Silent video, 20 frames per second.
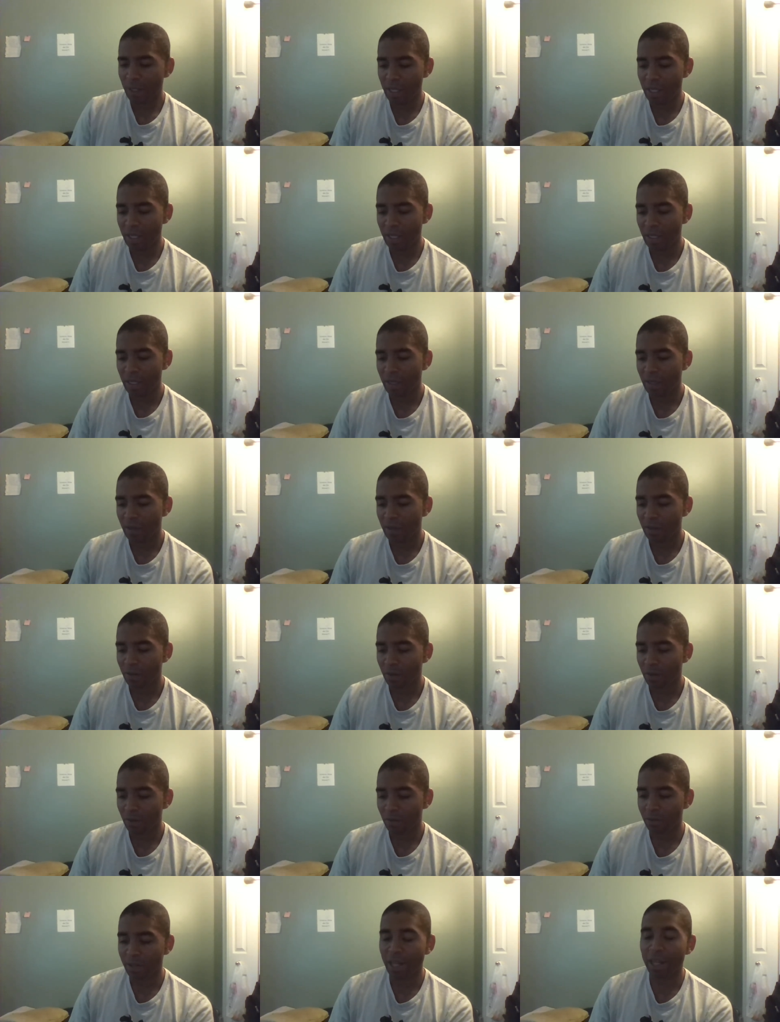
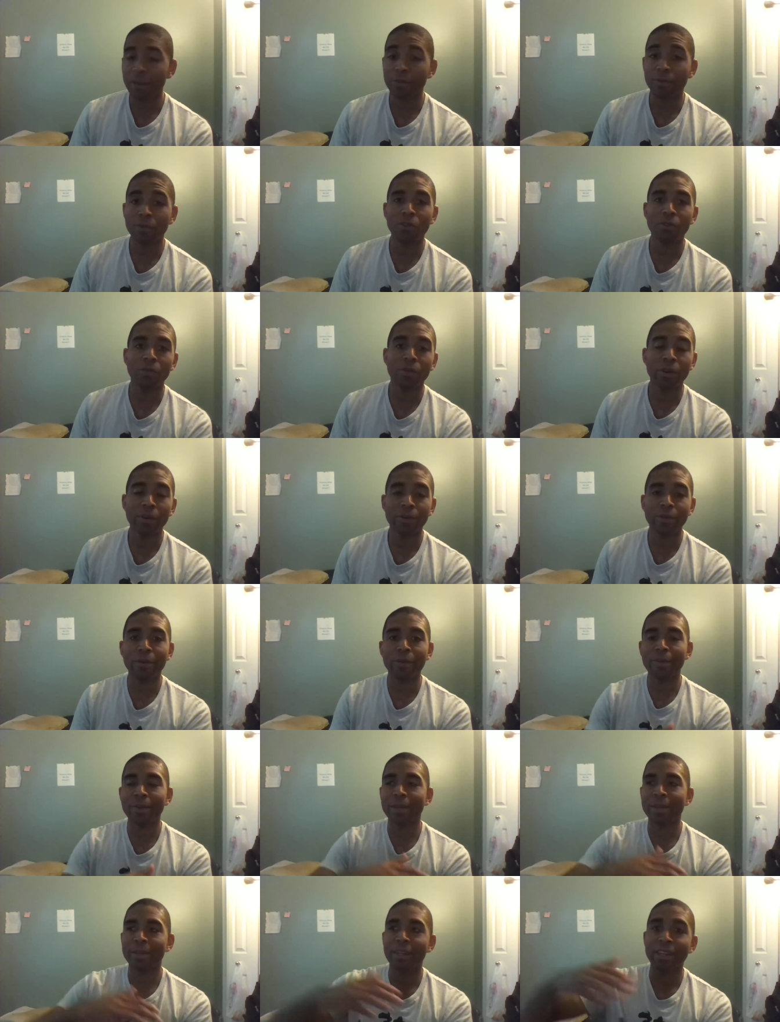
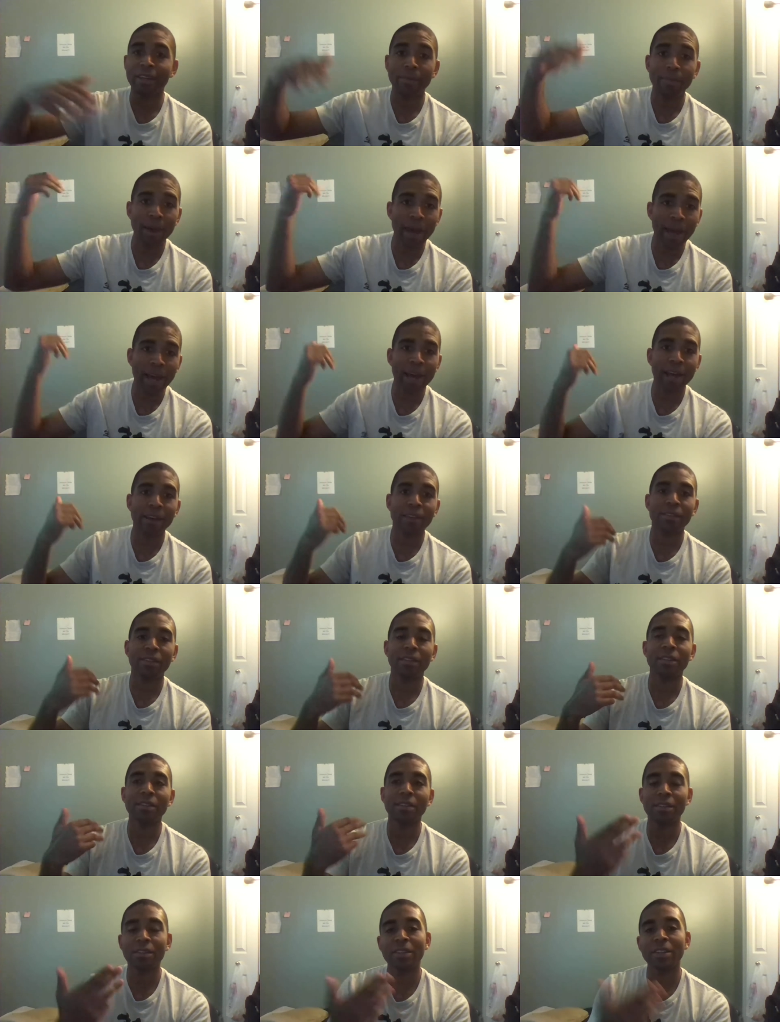or in the past
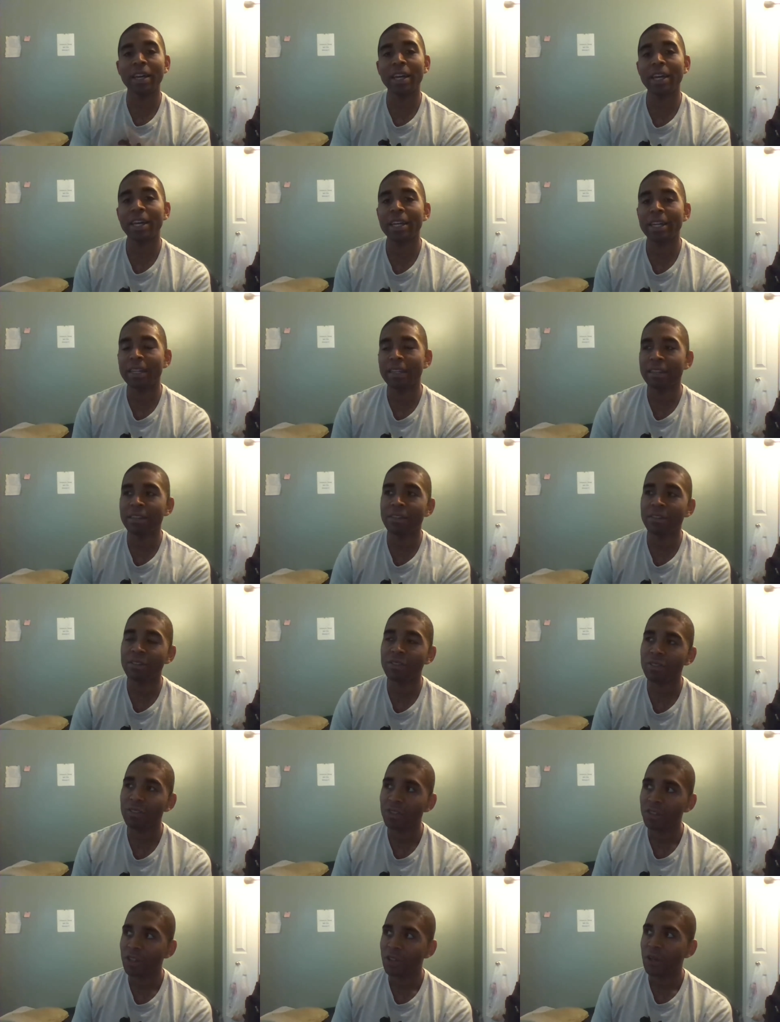and to this day,
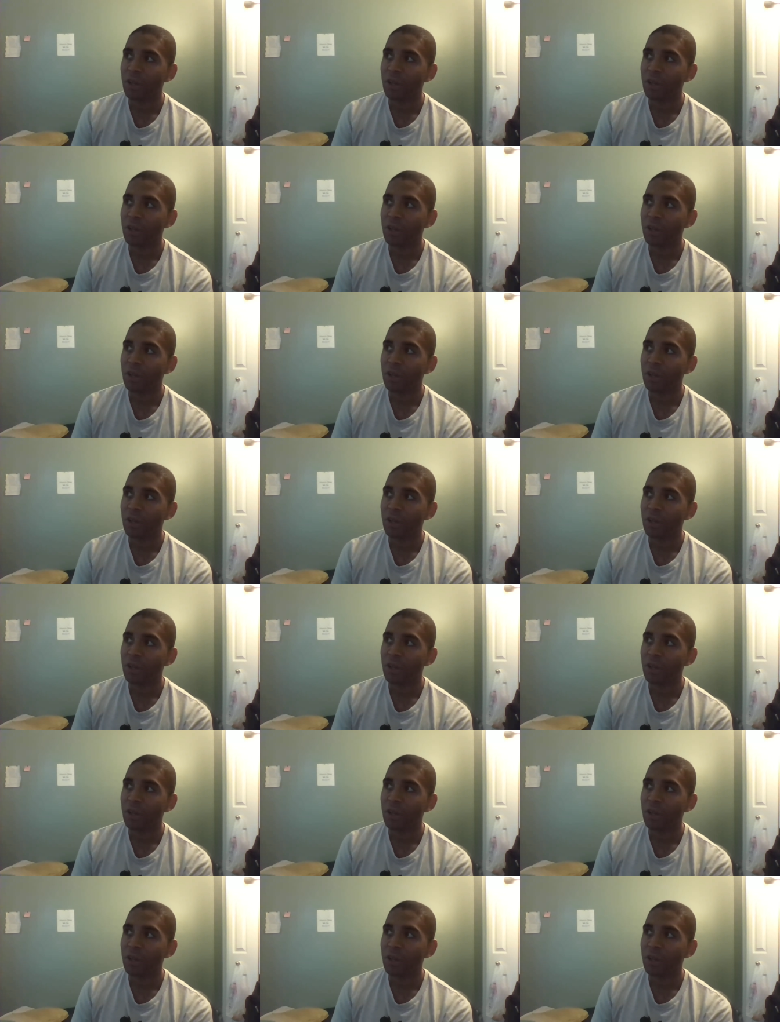is